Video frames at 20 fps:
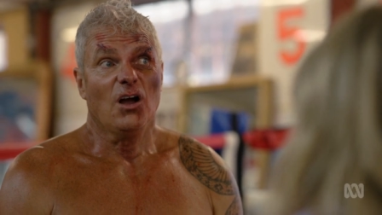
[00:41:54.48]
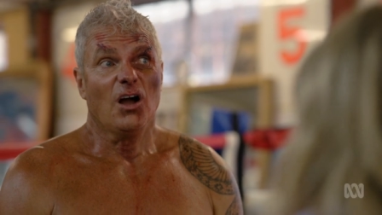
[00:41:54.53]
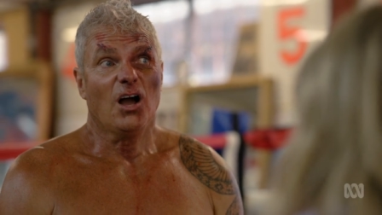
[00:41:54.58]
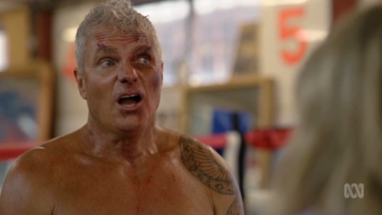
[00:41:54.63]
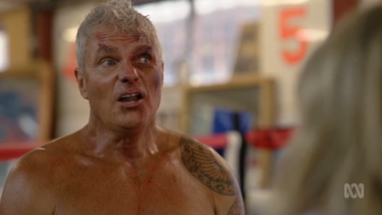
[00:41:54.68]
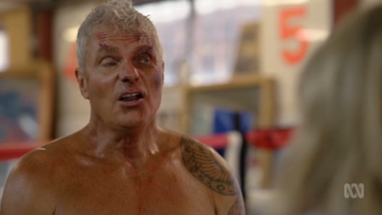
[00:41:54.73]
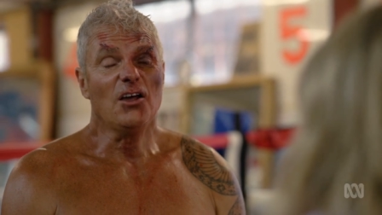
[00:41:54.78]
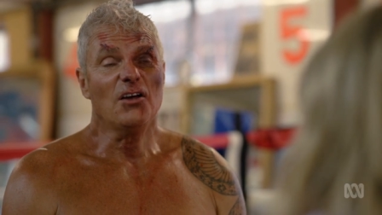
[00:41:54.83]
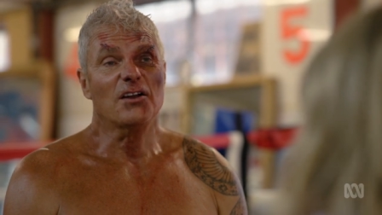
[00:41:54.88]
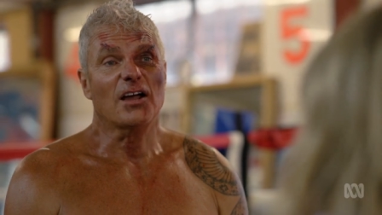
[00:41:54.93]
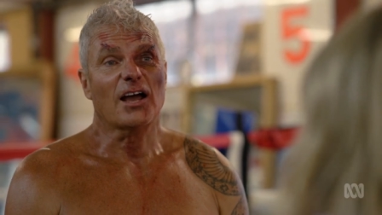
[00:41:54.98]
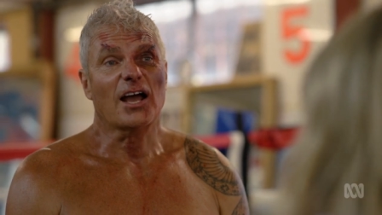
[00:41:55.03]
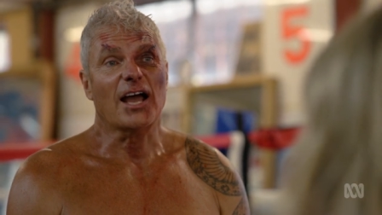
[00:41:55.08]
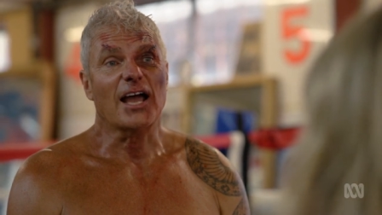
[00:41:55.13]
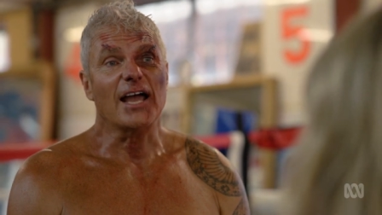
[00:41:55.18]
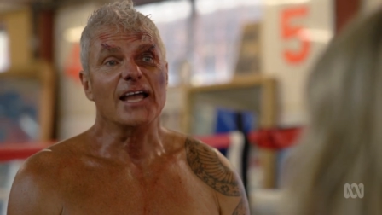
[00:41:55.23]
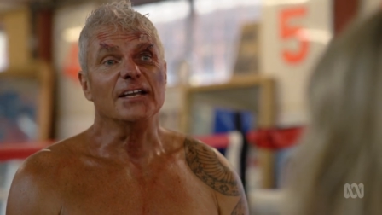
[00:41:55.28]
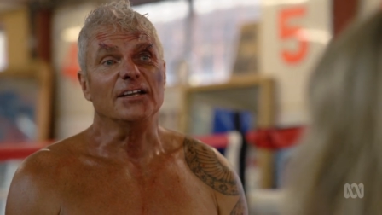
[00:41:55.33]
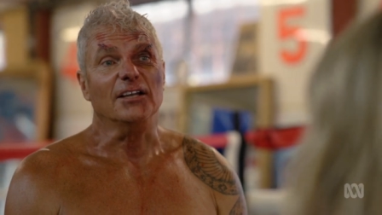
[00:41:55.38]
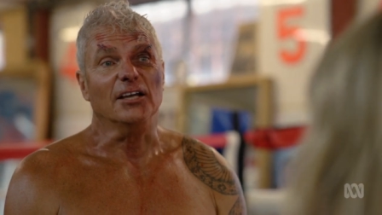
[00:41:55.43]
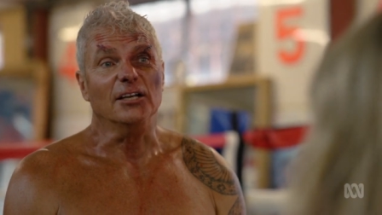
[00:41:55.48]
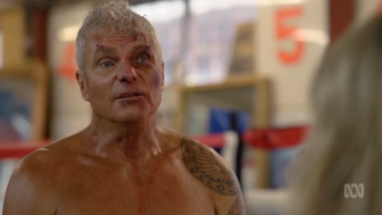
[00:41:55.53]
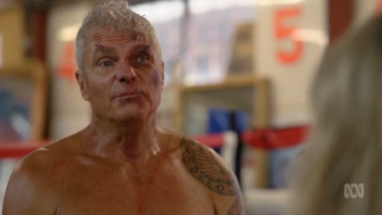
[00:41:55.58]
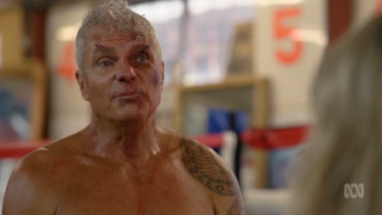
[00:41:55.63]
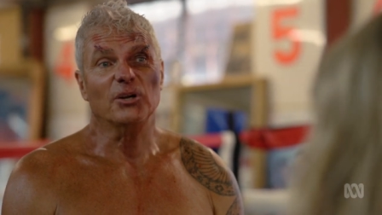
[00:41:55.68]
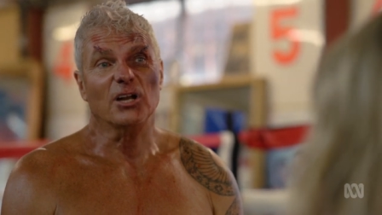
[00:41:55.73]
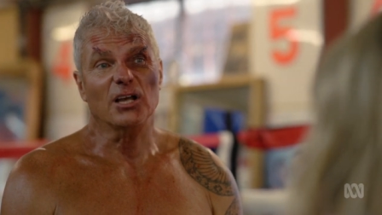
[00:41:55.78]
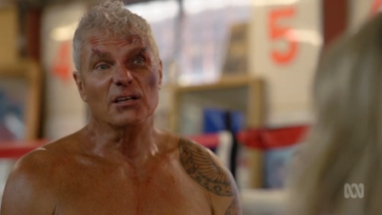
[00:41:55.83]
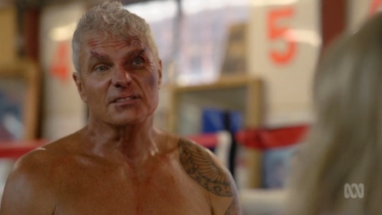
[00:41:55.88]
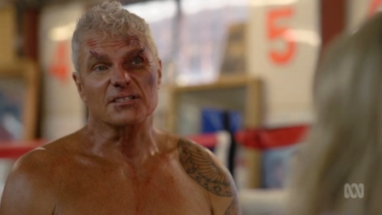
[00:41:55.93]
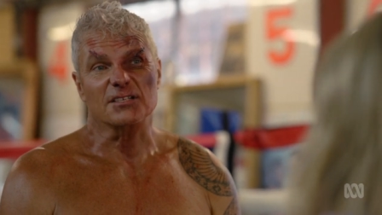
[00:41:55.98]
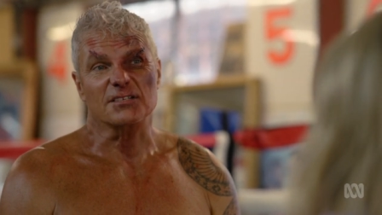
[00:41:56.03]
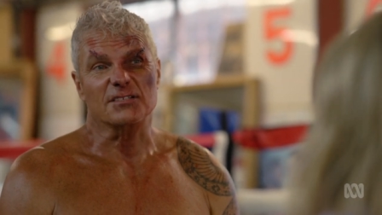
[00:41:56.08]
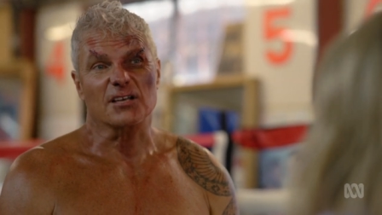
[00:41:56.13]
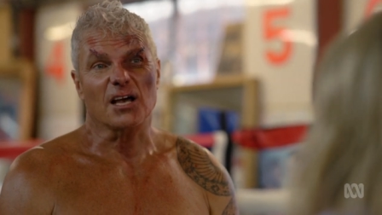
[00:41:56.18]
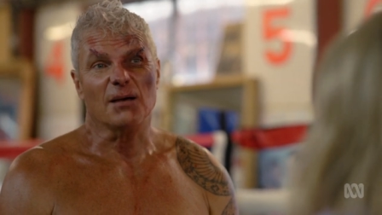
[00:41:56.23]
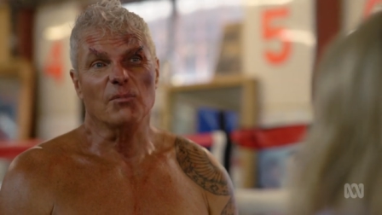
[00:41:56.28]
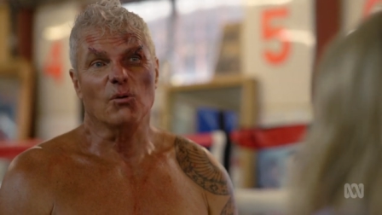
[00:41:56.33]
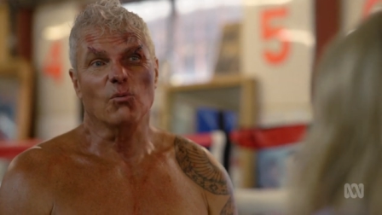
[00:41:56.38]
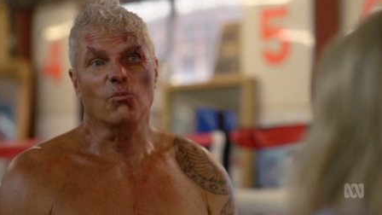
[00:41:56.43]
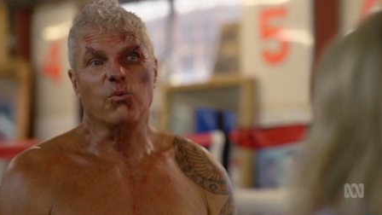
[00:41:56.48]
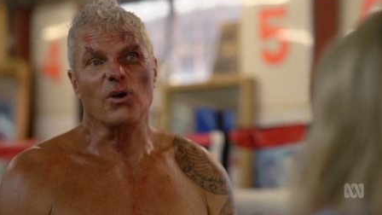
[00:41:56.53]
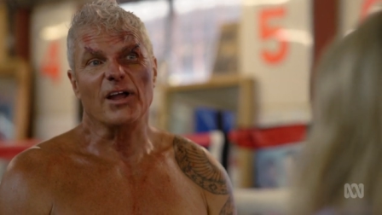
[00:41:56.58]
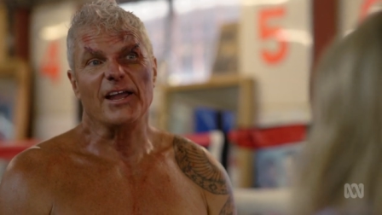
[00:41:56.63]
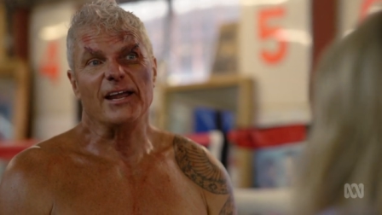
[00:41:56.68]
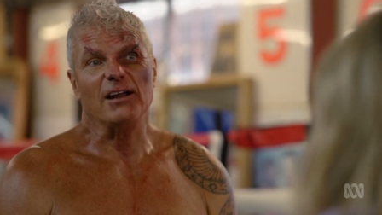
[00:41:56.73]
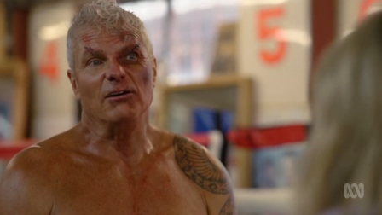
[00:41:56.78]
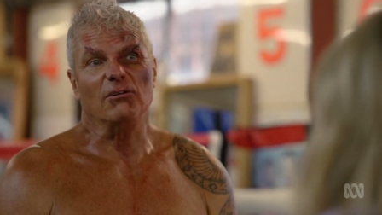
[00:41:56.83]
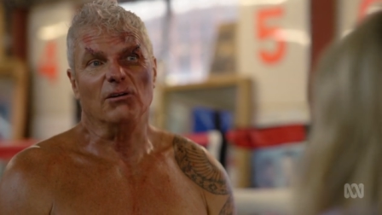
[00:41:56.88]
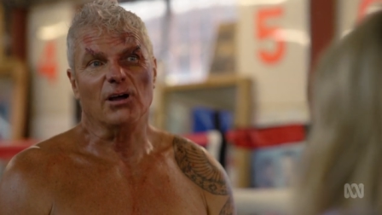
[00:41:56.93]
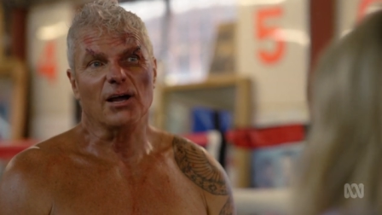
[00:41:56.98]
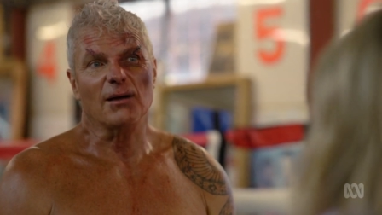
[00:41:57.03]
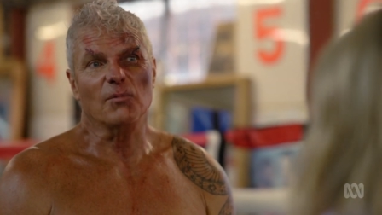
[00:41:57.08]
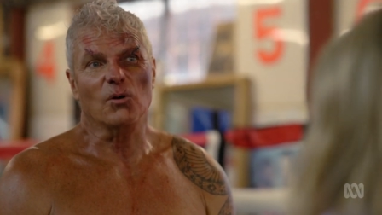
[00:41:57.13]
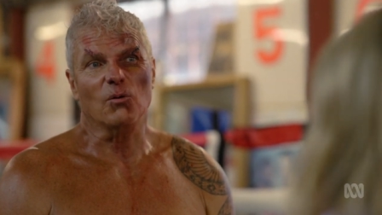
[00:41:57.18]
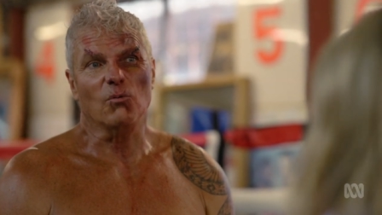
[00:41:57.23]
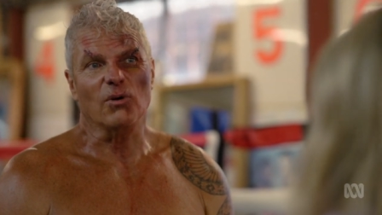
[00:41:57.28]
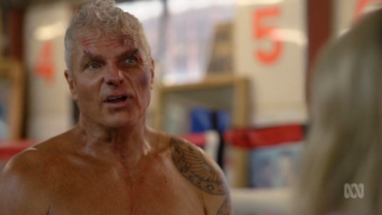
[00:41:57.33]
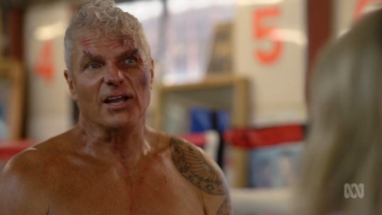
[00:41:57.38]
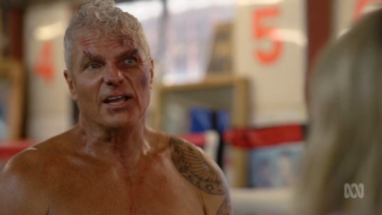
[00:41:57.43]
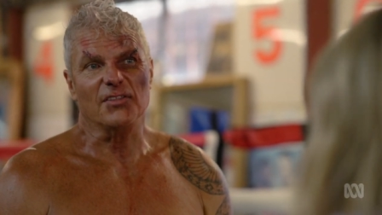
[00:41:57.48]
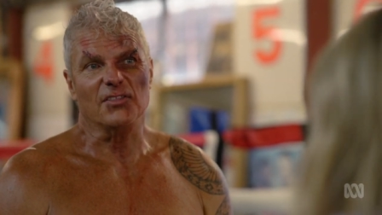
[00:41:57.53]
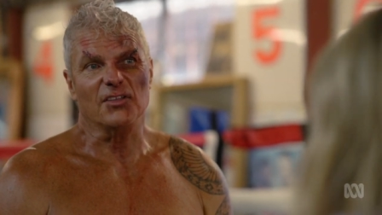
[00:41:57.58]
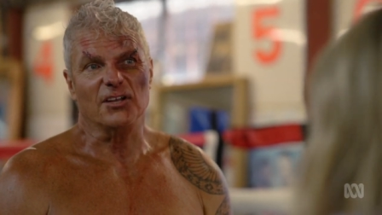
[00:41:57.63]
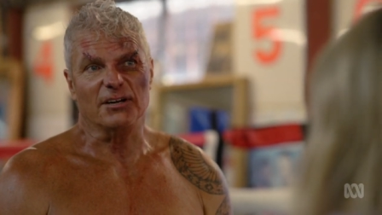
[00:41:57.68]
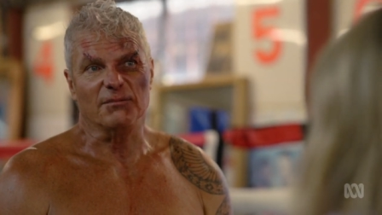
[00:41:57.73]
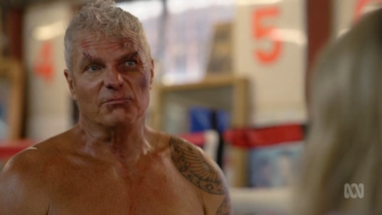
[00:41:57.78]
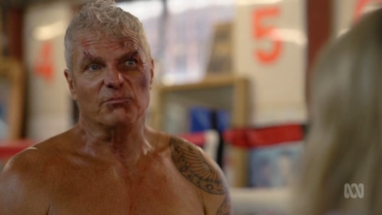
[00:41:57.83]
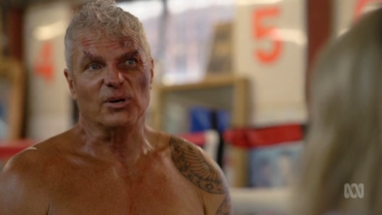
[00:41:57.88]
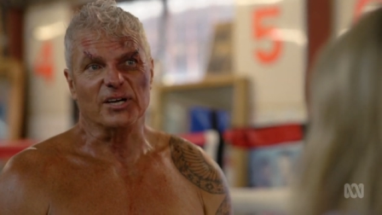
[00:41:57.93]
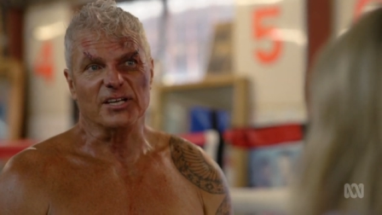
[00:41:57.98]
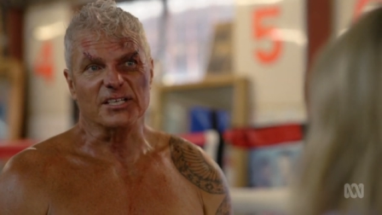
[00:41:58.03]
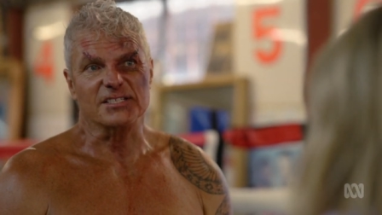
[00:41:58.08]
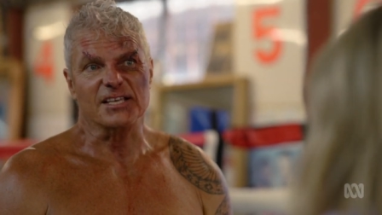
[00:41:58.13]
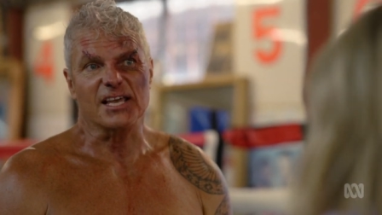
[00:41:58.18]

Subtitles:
I don't hate it, but I'm aware that it brings